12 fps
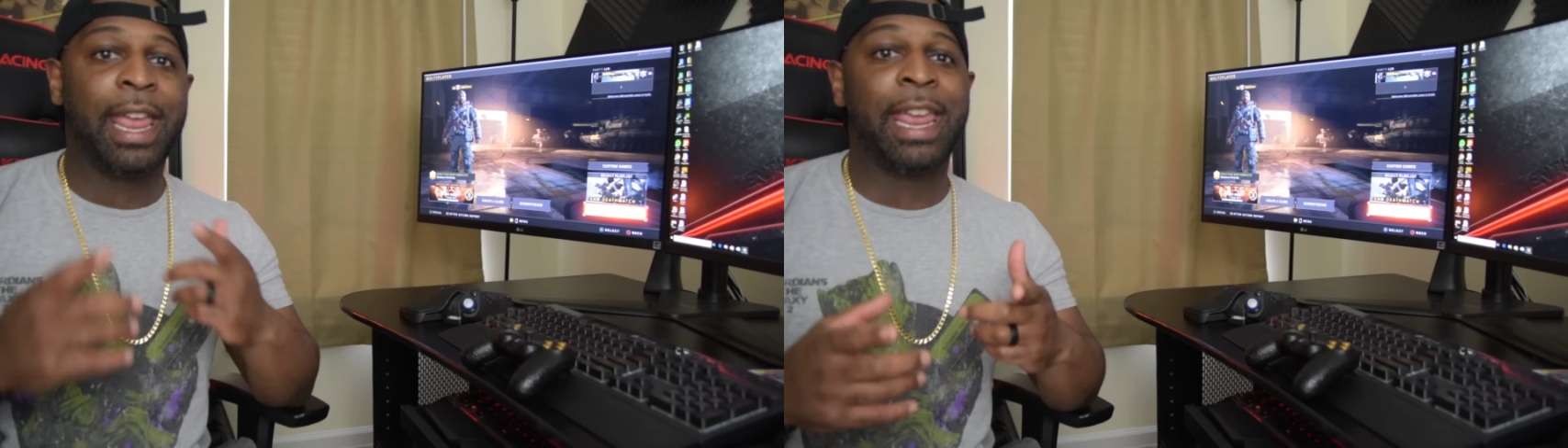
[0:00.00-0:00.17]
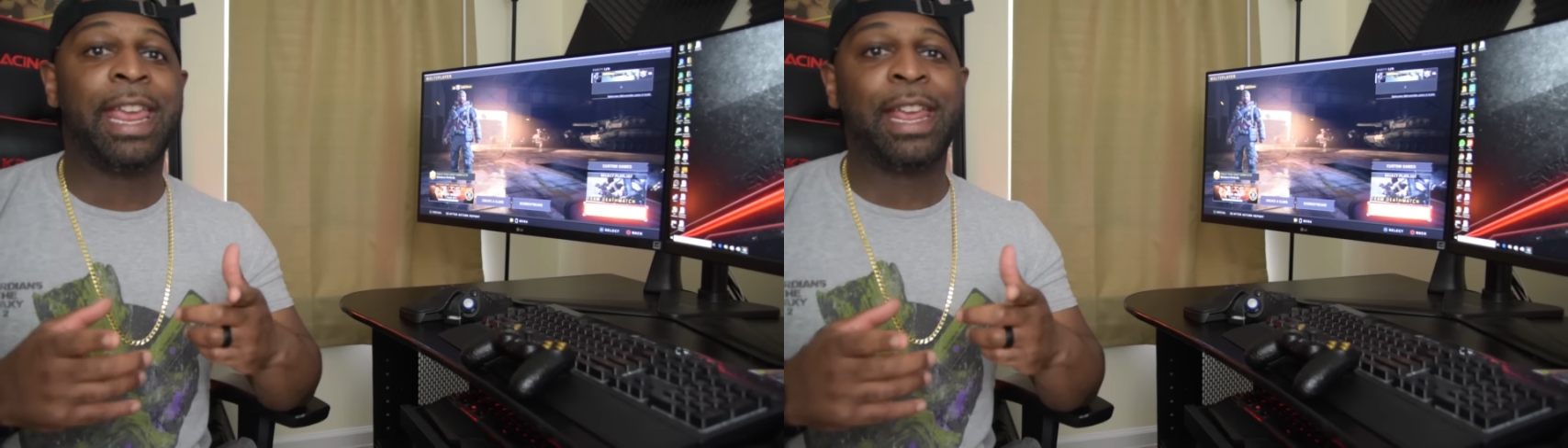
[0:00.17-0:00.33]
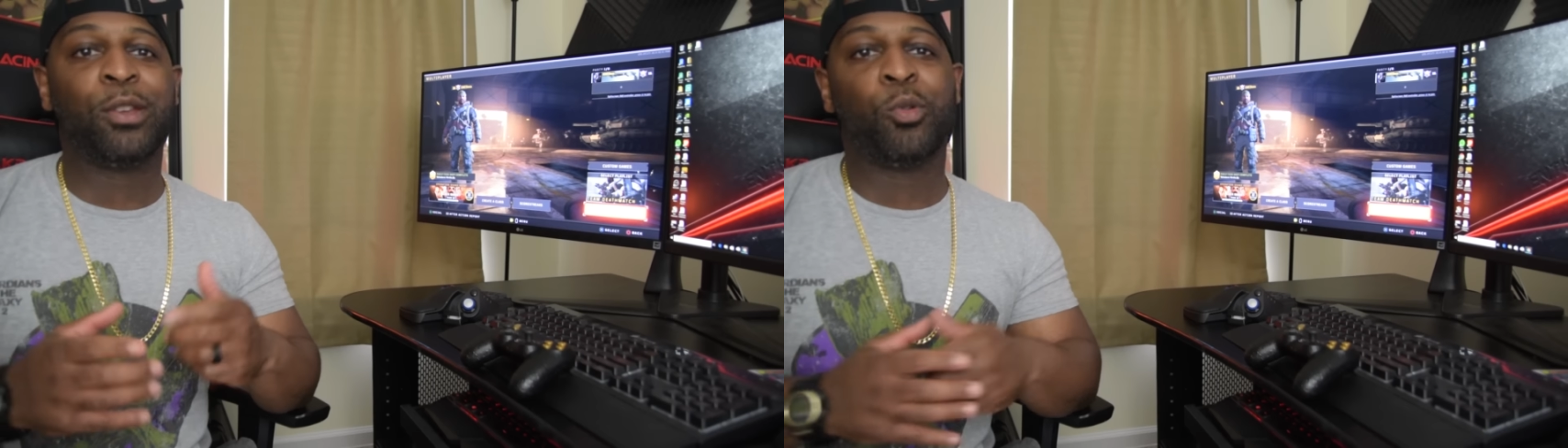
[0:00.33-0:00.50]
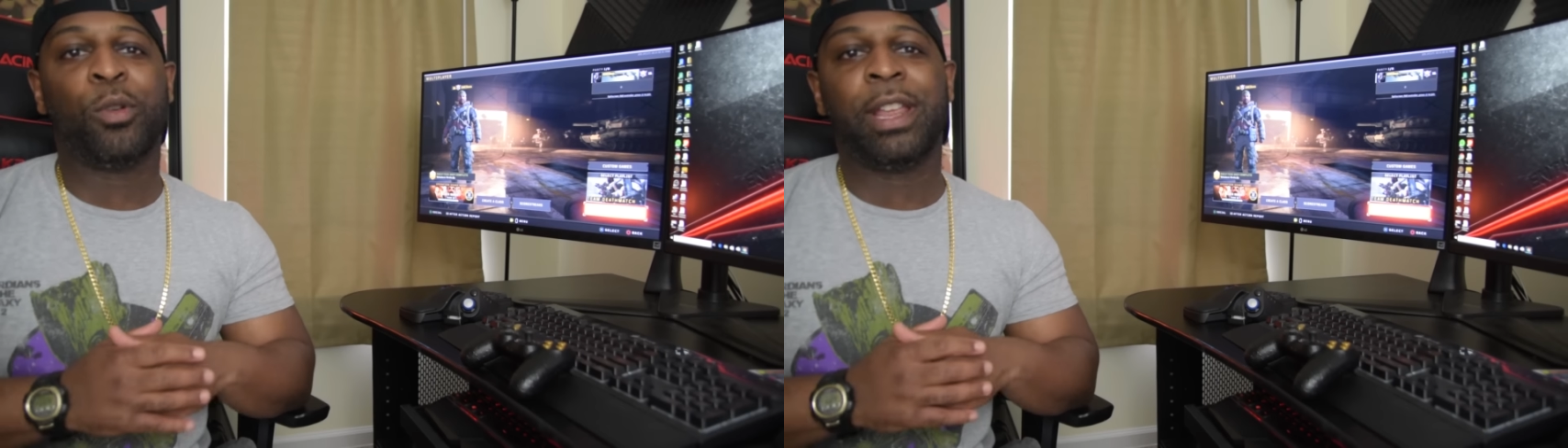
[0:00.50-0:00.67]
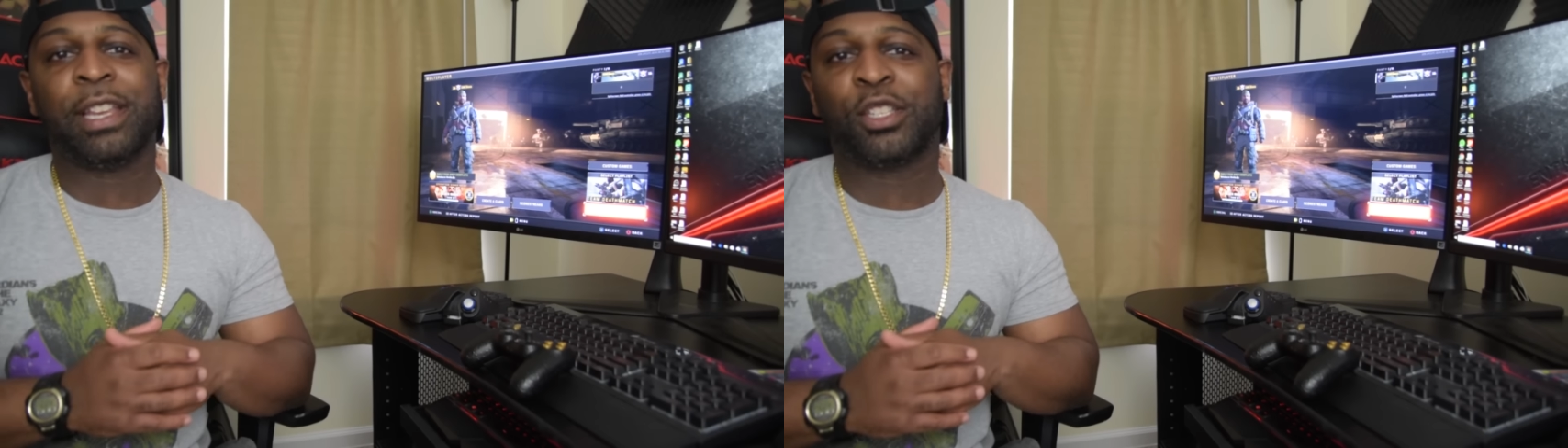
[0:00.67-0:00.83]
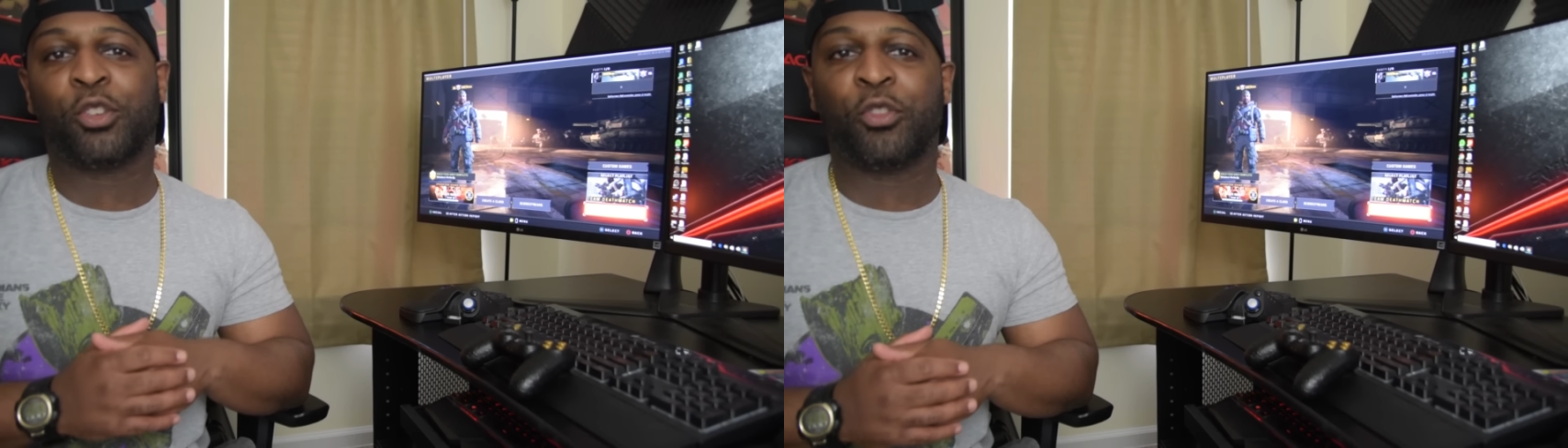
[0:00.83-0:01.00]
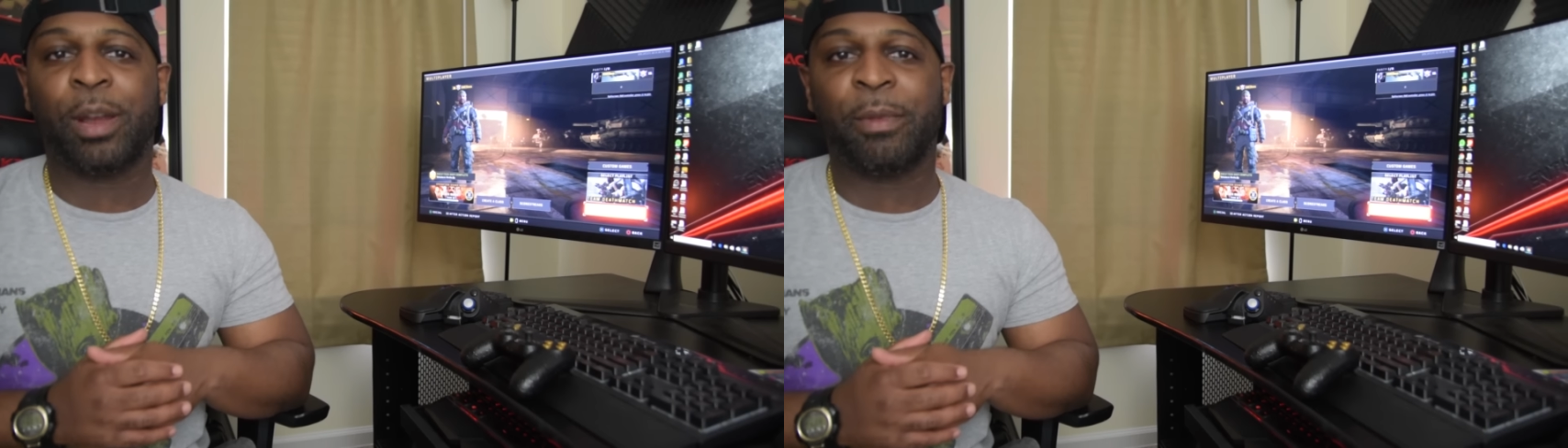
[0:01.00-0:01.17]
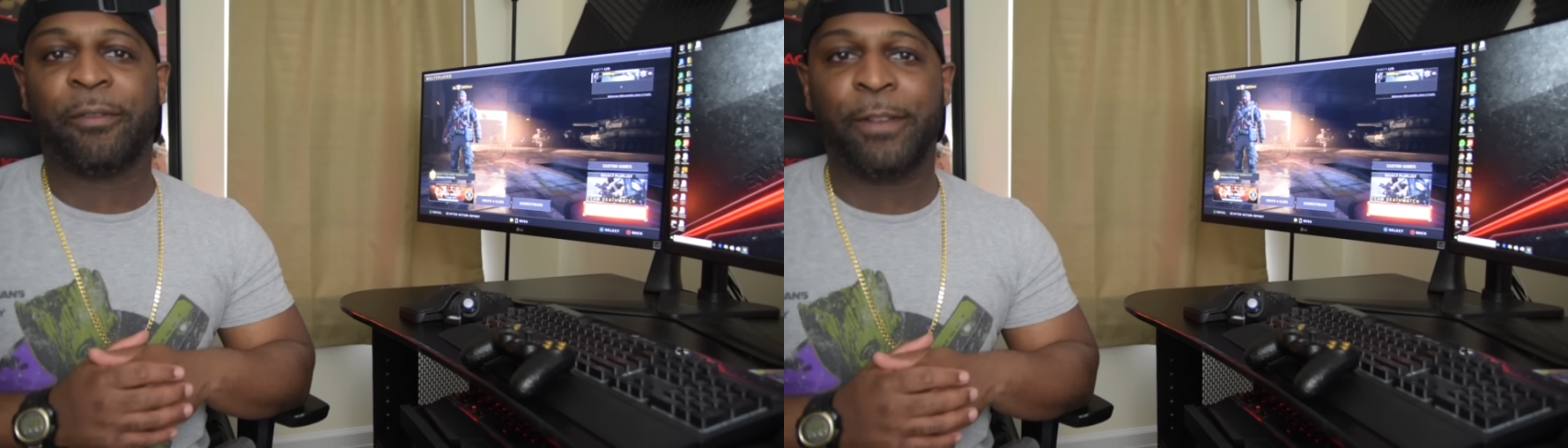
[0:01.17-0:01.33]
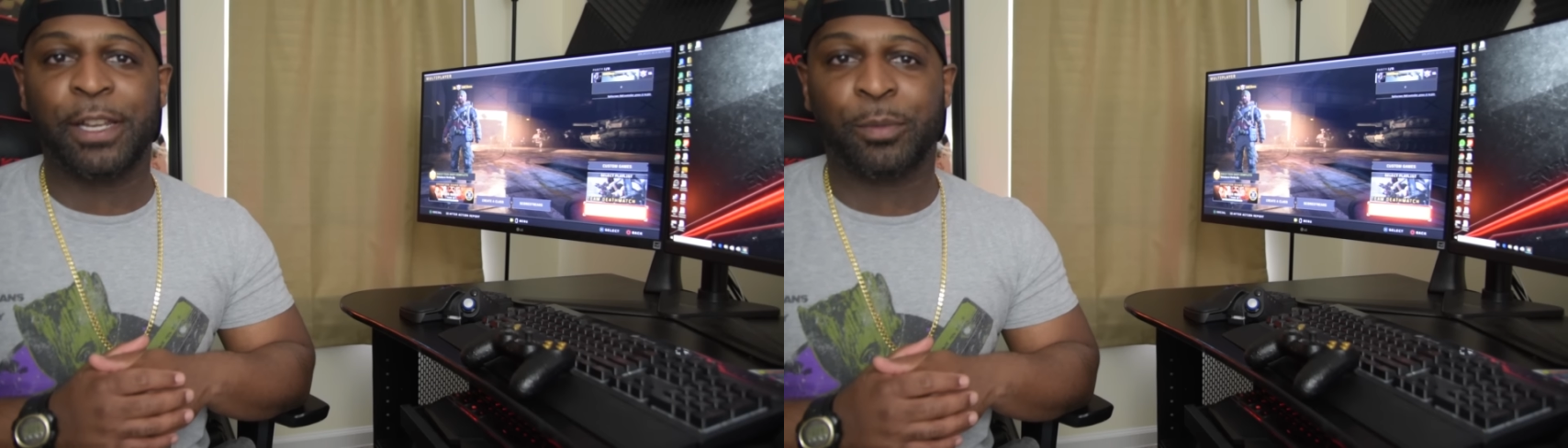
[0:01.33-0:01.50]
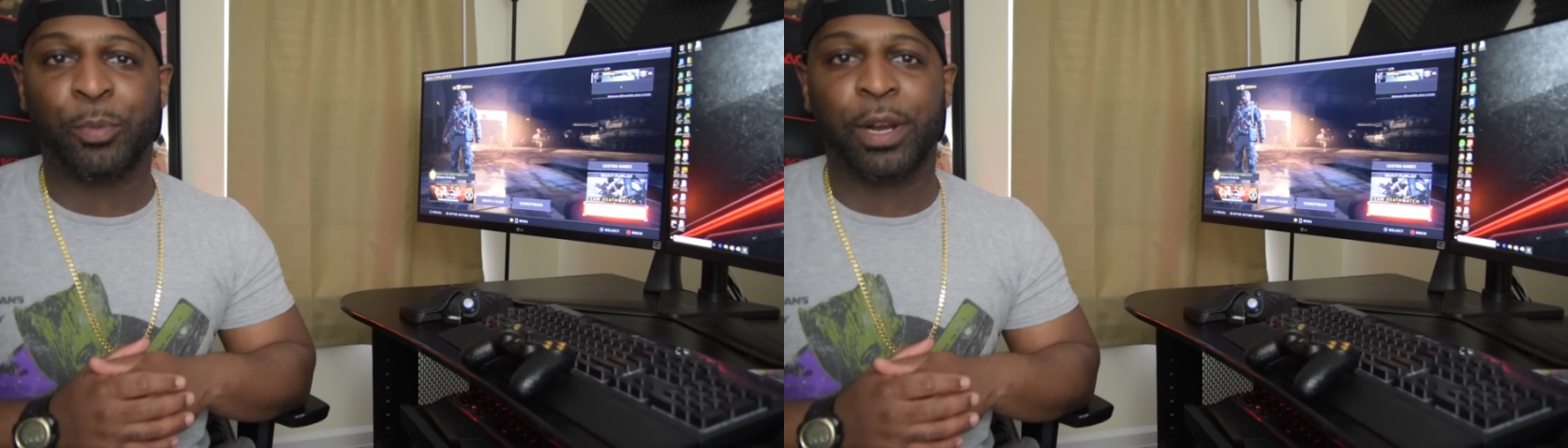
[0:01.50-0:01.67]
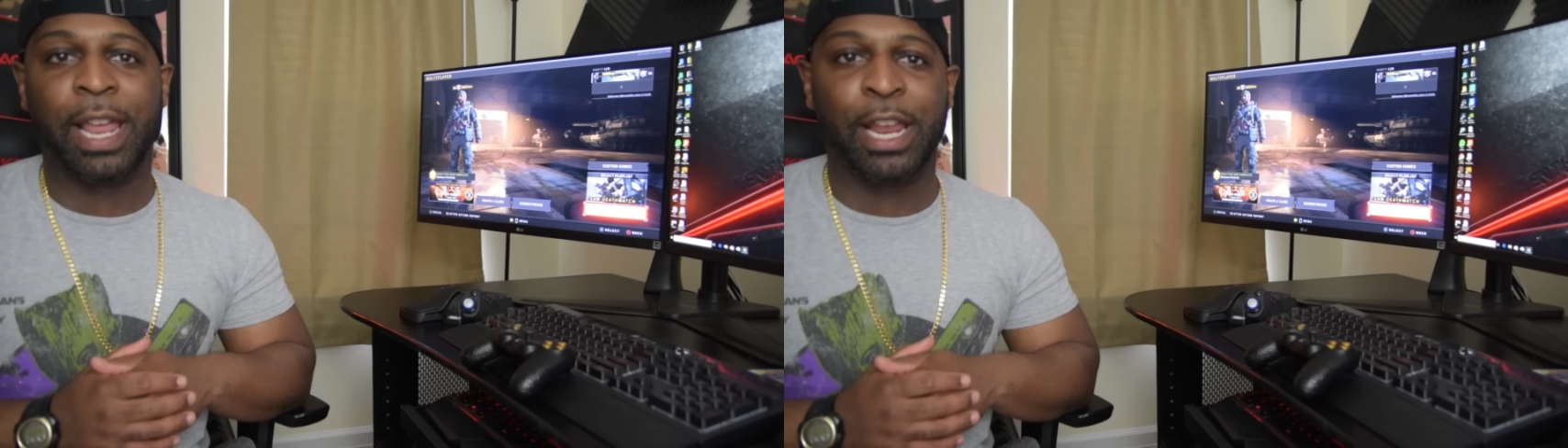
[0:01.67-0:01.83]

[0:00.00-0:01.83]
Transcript: and on Instagram and Facebook